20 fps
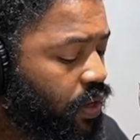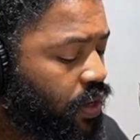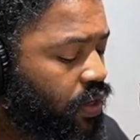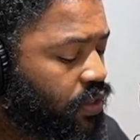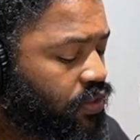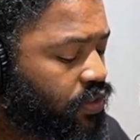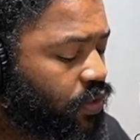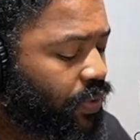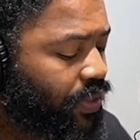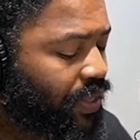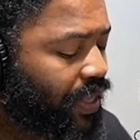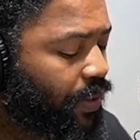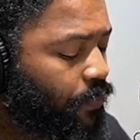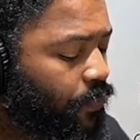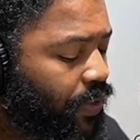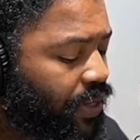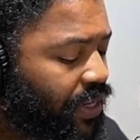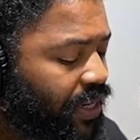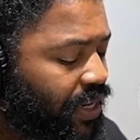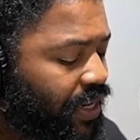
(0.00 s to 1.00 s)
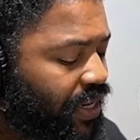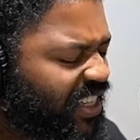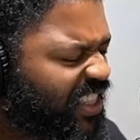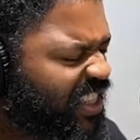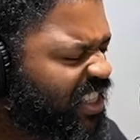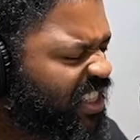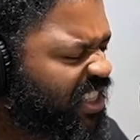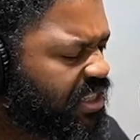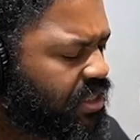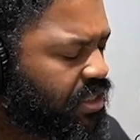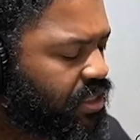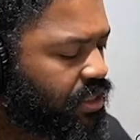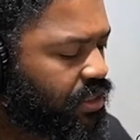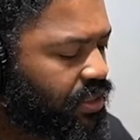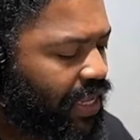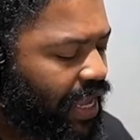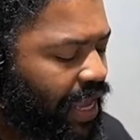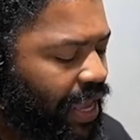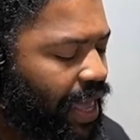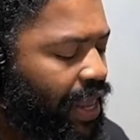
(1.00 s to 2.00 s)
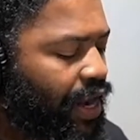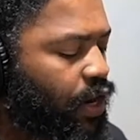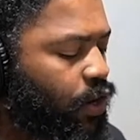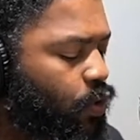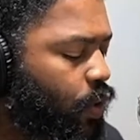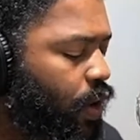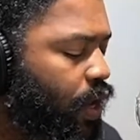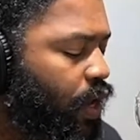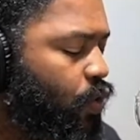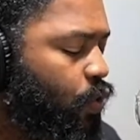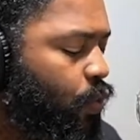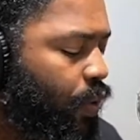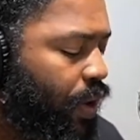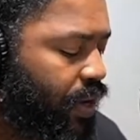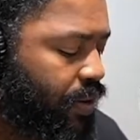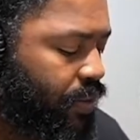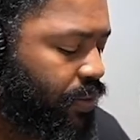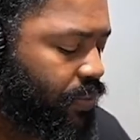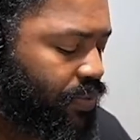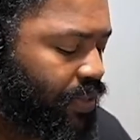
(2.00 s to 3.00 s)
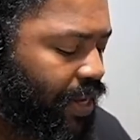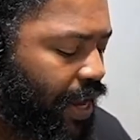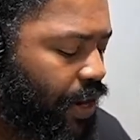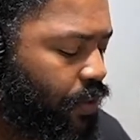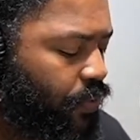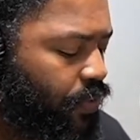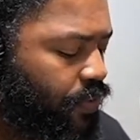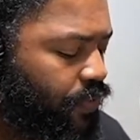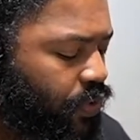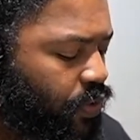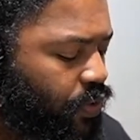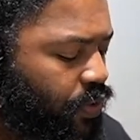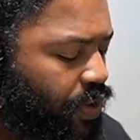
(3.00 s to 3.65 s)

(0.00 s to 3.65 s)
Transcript: So, what that really is, is just they kind of do a quick title review.